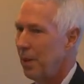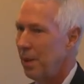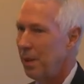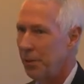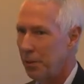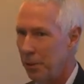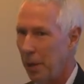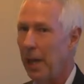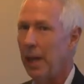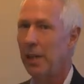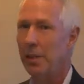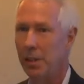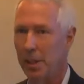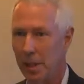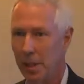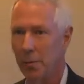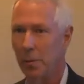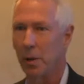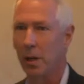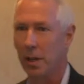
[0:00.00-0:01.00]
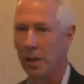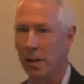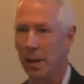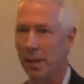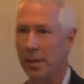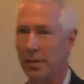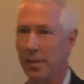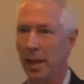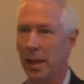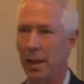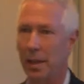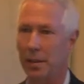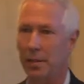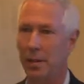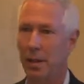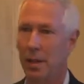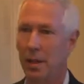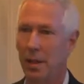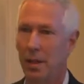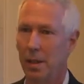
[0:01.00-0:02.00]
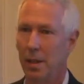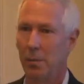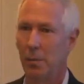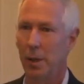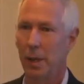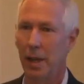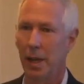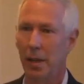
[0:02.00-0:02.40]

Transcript: strategy at work these days. We